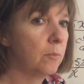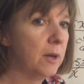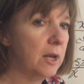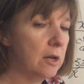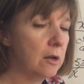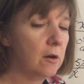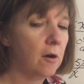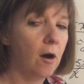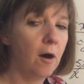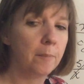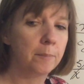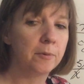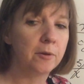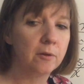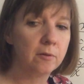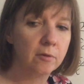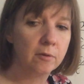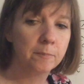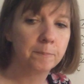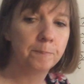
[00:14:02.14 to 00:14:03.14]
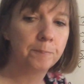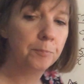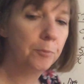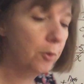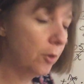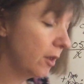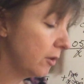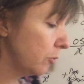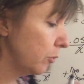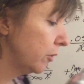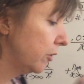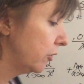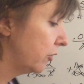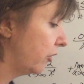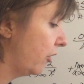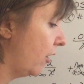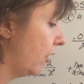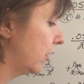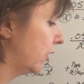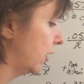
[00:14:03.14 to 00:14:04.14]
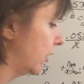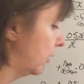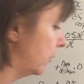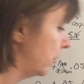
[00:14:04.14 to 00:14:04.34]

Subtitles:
many copies. So that's what they're talking